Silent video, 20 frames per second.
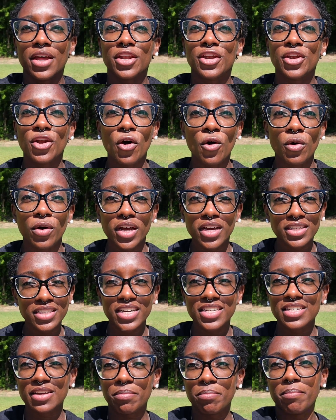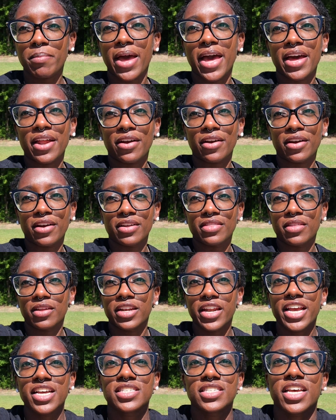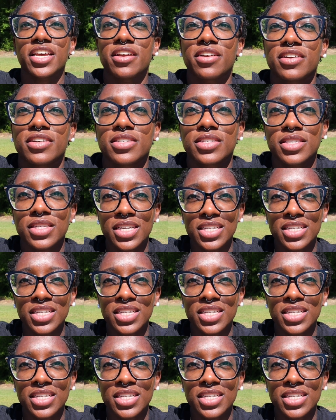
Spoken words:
No, it doesn't matter. The naysayers,